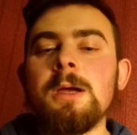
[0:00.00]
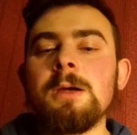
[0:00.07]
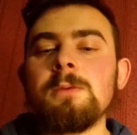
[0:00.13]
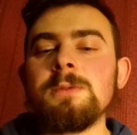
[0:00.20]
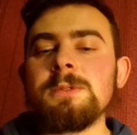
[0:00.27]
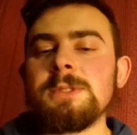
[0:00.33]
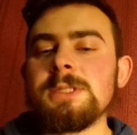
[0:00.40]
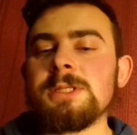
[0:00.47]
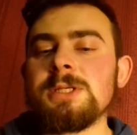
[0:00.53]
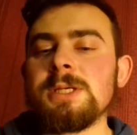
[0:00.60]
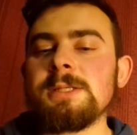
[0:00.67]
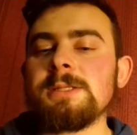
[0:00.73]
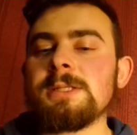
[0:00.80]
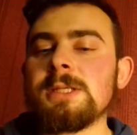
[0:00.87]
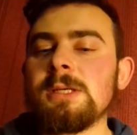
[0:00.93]
We
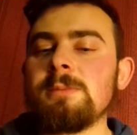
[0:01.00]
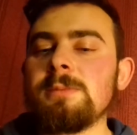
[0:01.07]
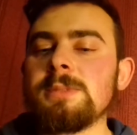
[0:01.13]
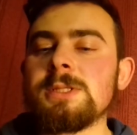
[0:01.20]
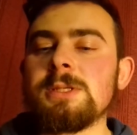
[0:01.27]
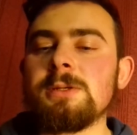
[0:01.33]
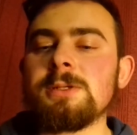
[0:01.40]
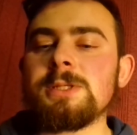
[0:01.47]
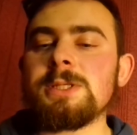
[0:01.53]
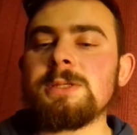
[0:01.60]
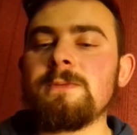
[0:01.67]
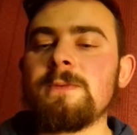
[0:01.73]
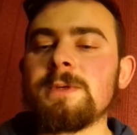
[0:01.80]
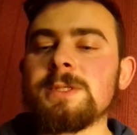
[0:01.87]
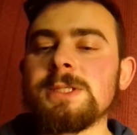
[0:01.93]
suggest some solution
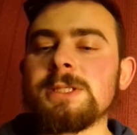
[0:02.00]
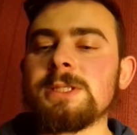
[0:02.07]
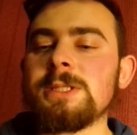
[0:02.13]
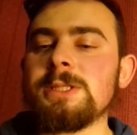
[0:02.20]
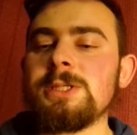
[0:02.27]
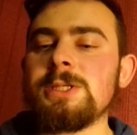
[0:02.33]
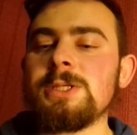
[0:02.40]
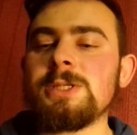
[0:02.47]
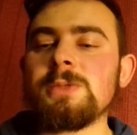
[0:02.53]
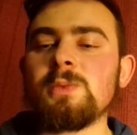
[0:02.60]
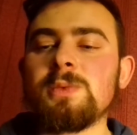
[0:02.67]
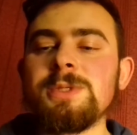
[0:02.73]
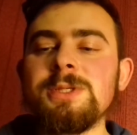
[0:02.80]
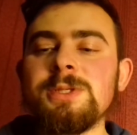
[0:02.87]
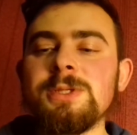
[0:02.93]
for the teachers
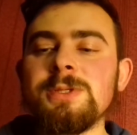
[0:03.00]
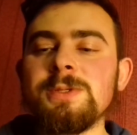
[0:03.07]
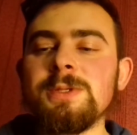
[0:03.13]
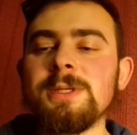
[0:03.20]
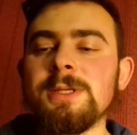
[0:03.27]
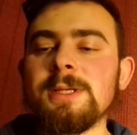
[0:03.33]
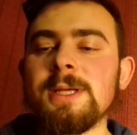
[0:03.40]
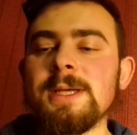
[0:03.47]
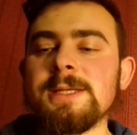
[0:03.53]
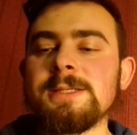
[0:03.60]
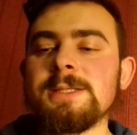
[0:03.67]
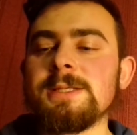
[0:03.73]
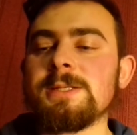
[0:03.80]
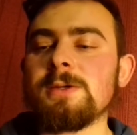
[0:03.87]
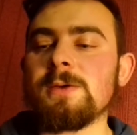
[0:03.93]
what to do in
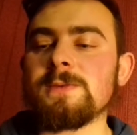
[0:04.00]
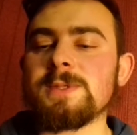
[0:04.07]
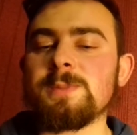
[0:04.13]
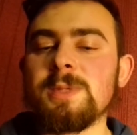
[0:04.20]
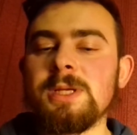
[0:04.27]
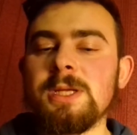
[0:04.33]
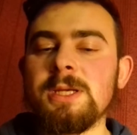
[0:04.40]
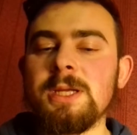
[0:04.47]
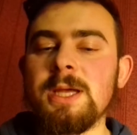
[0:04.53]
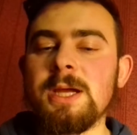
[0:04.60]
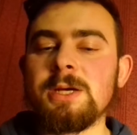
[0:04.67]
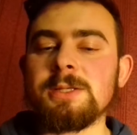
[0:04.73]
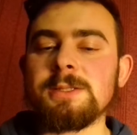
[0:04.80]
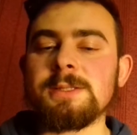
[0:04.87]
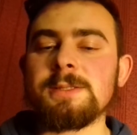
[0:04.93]
cases of speaking
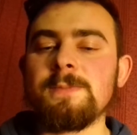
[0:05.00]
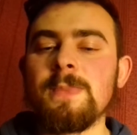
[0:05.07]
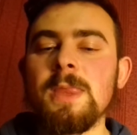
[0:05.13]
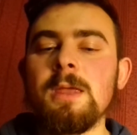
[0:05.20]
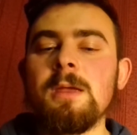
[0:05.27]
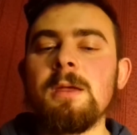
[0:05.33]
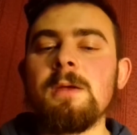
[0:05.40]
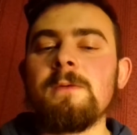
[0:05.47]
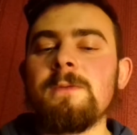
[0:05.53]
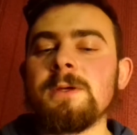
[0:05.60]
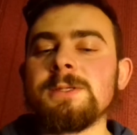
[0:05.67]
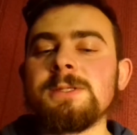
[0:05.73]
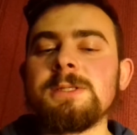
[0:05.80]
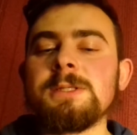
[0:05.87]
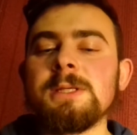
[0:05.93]
errors.
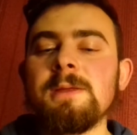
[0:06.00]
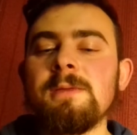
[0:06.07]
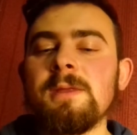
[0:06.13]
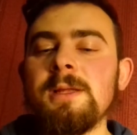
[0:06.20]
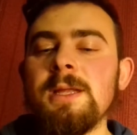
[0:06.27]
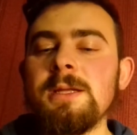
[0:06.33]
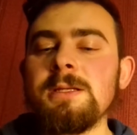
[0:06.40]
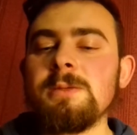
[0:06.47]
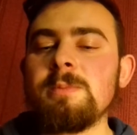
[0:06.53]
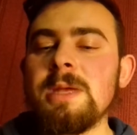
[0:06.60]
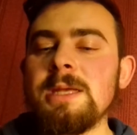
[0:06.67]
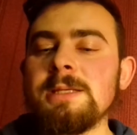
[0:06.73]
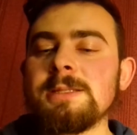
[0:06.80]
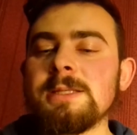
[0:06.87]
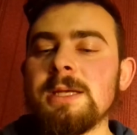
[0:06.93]
First, the learner
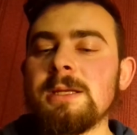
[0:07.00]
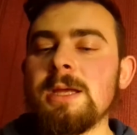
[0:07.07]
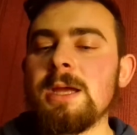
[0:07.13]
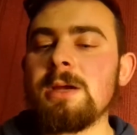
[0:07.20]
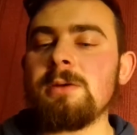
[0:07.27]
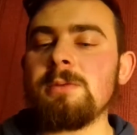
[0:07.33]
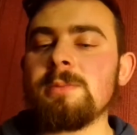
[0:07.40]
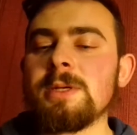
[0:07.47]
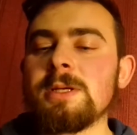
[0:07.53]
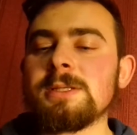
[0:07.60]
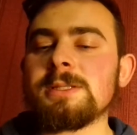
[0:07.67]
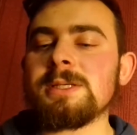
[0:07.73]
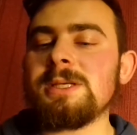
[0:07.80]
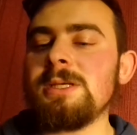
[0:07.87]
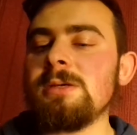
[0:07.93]
makes an error
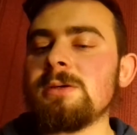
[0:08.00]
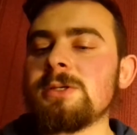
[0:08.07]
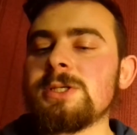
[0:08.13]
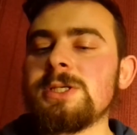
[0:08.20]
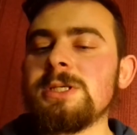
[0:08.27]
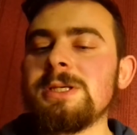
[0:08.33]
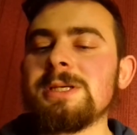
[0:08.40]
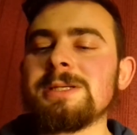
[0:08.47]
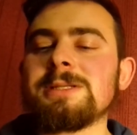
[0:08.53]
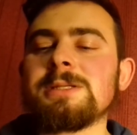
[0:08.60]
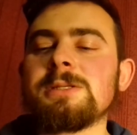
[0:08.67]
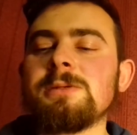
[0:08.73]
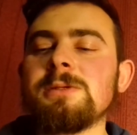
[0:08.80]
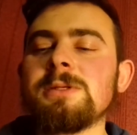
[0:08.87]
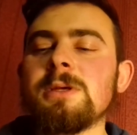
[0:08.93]
because he or she has
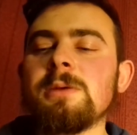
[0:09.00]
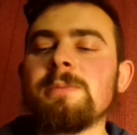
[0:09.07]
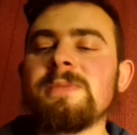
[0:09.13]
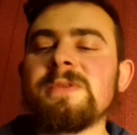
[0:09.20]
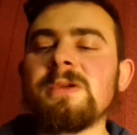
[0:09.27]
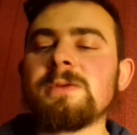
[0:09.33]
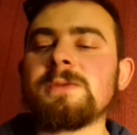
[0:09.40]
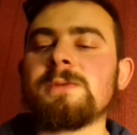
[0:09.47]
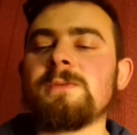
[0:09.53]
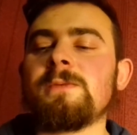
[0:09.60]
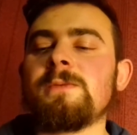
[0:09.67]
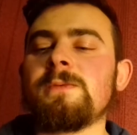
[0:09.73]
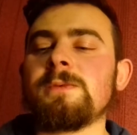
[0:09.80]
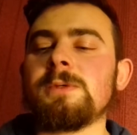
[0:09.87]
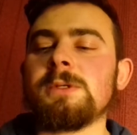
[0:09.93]
not observed
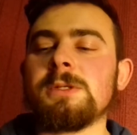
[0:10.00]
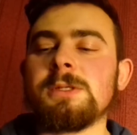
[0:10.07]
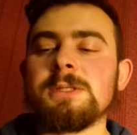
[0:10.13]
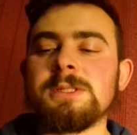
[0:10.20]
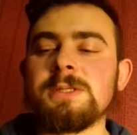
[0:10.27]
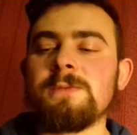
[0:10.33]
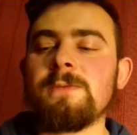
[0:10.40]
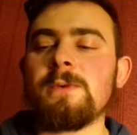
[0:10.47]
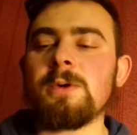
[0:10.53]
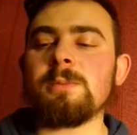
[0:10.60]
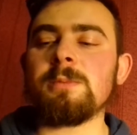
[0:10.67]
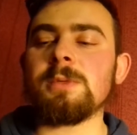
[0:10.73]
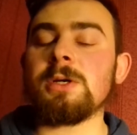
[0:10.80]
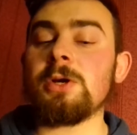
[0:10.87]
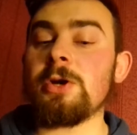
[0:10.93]
the
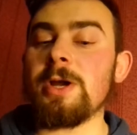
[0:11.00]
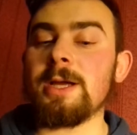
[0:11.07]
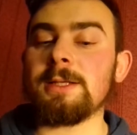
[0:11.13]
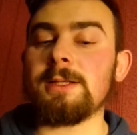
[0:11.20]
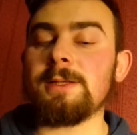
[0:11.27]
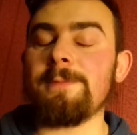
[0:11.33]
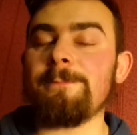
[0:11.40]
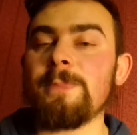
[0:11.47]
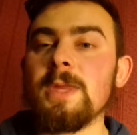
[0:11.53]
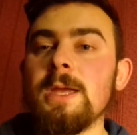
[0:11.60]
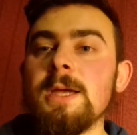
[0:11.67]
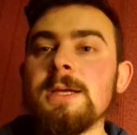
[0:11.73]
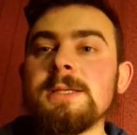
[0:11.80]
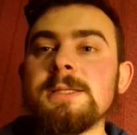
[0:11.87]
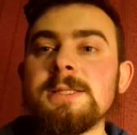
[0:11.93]
form correctly.
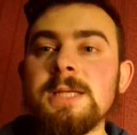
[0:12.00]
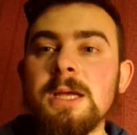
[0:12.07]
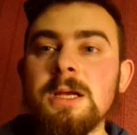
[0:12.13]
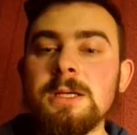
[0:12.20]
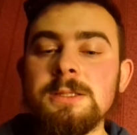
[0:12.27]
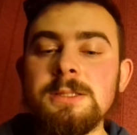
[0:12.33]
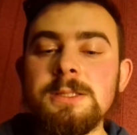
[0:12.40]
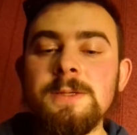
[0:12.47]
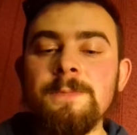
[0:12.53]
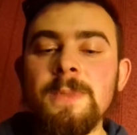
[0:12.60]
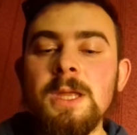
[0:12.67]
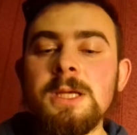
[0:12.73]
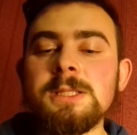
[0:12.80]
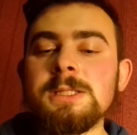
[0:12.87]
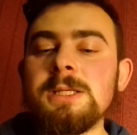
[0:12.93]
Second,
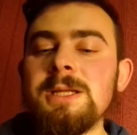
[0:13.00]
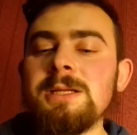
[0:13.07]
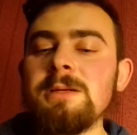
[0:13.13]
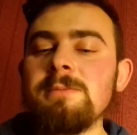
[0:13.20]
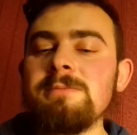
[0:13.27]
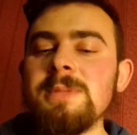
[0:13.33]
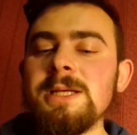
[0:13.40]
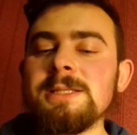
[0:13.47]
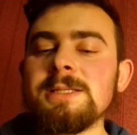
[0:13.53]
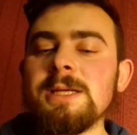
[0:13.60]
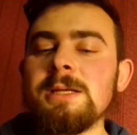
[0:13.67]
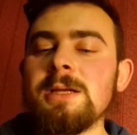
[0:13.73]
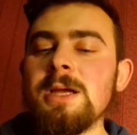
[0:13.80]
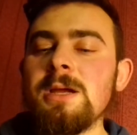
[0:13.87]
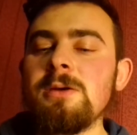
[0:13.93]
the learner makes
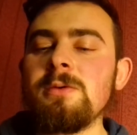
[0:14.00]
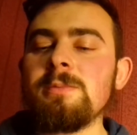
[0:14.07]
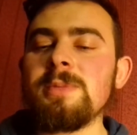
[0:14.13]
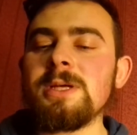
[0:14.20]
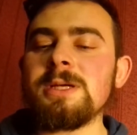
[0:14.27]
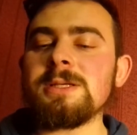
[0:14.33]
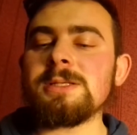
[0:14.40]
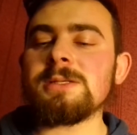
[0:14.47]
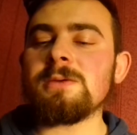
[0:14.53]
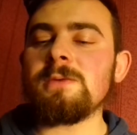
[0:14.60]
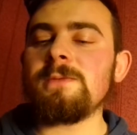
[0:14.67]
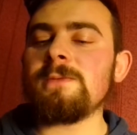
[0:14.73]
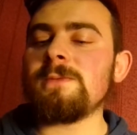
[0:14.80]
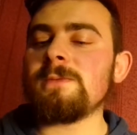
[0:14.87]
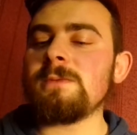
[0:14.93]
an error because of
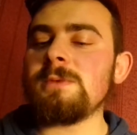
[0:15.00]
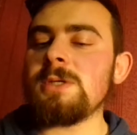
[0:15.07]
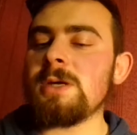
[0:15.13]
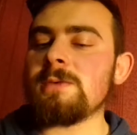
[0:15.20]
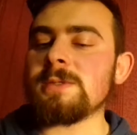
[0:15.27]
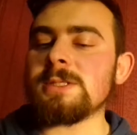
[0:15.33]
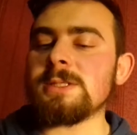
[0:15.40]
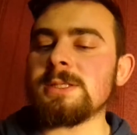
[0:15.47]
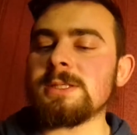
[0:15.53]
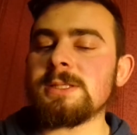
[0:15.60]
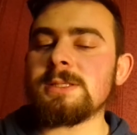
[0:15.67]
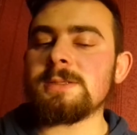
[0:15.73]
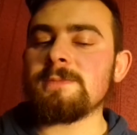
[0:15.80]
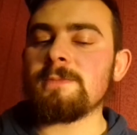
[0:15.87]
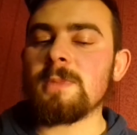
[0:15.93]

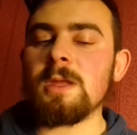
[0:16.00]
nervousness.